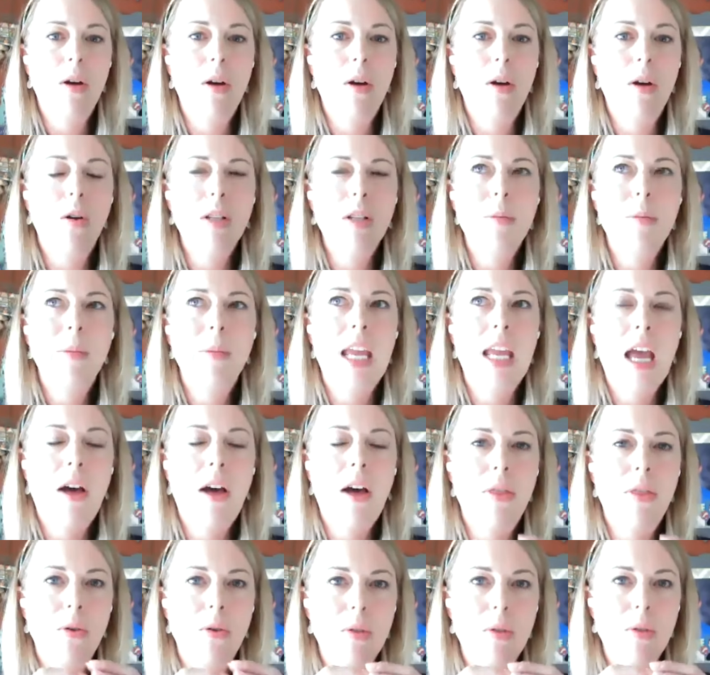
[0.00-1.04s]
but ultimately
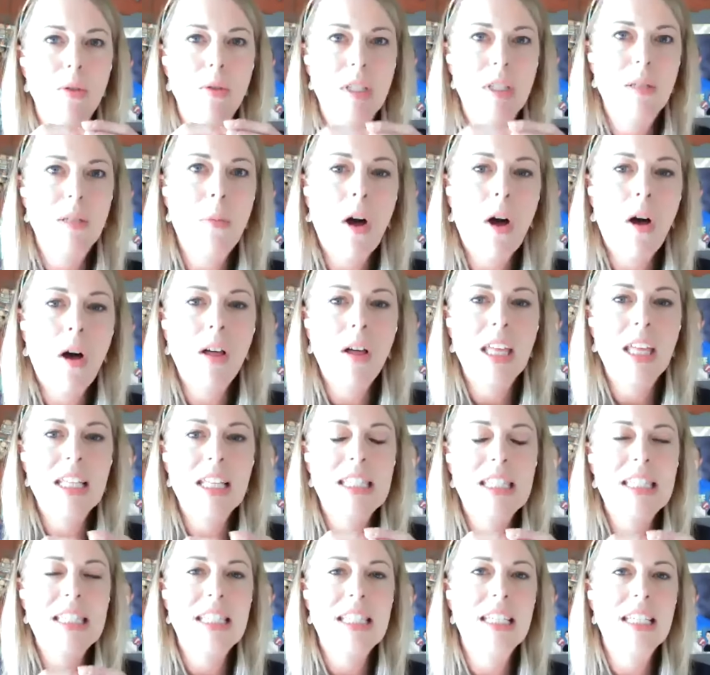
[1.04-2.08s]
how those small,
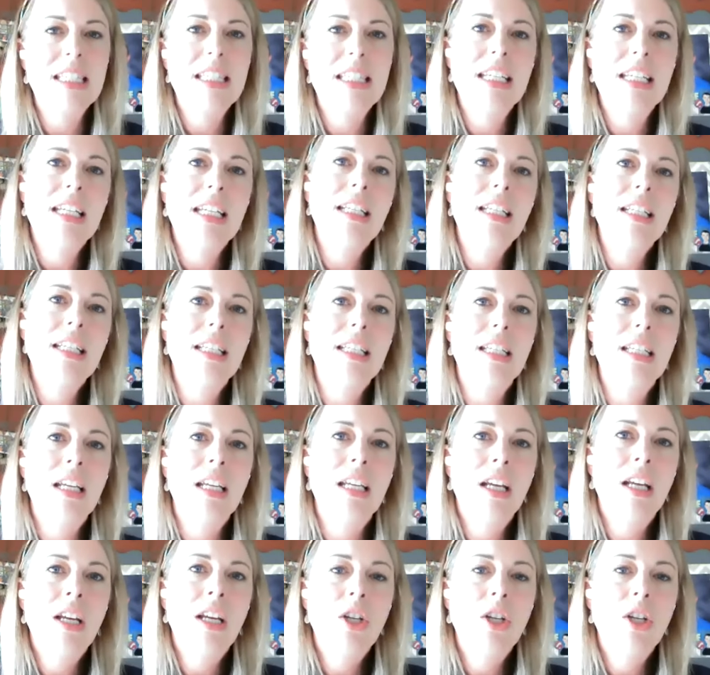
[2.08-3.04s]
consistent